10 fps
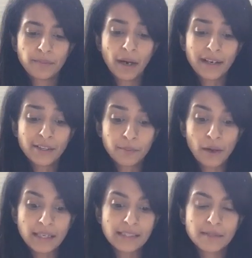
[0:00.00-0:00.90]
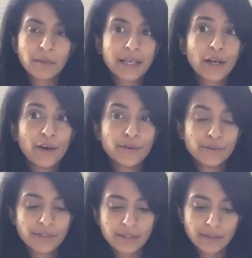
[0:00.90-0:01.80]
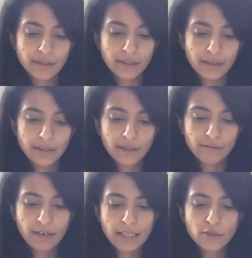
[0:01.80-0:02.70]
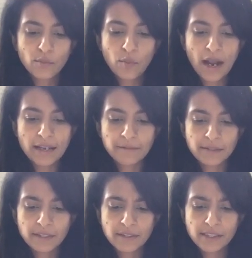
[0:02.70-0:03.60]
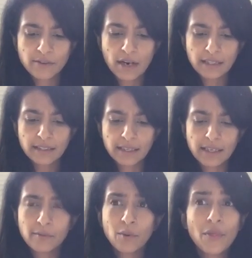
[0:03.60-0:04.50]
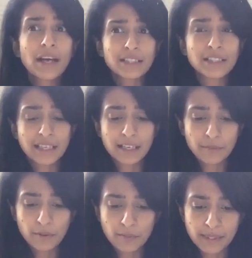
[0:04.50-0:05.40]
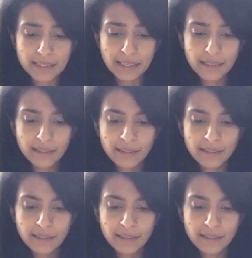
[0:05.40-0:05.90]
"But I could practice my codes." Rachel waved distractedly. "Well, that should keep you busy."